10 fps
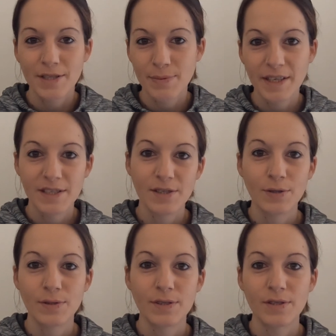speaking to
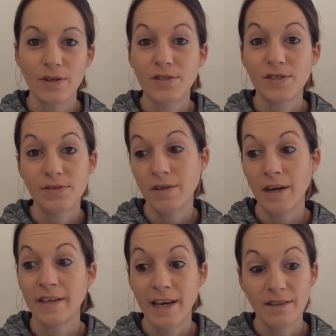those that are,
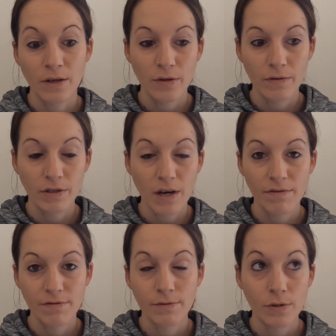again, who are recovering
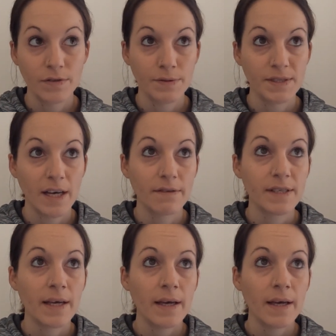from COVID themselves,